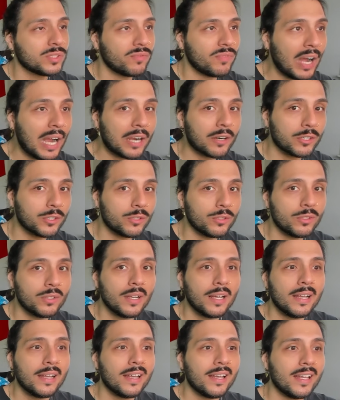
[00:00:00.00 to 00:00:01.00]
viral,
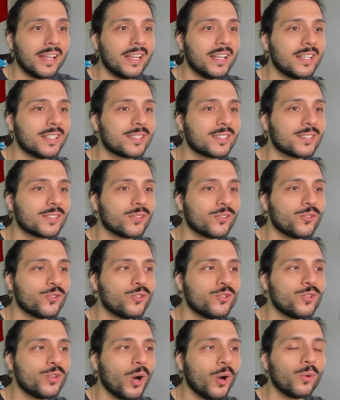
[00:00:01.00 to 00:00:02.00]
it's
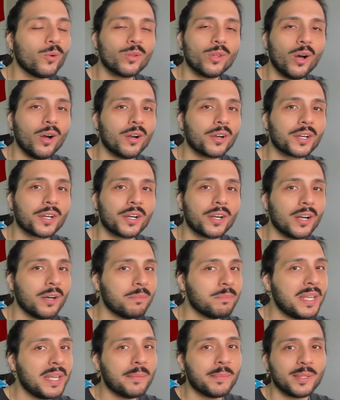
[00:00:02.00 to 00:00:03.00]
no longer a
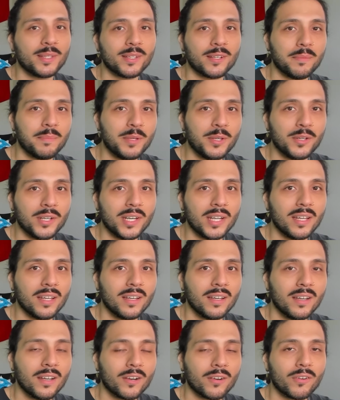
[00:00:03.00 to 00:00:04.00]
meme in the community,
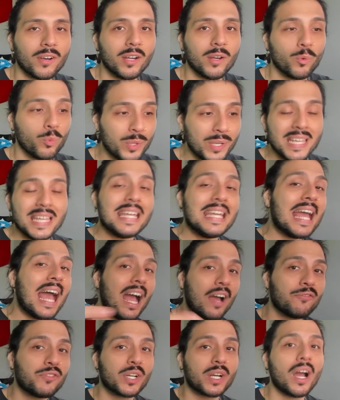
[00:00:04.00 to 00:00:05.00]
right? We have the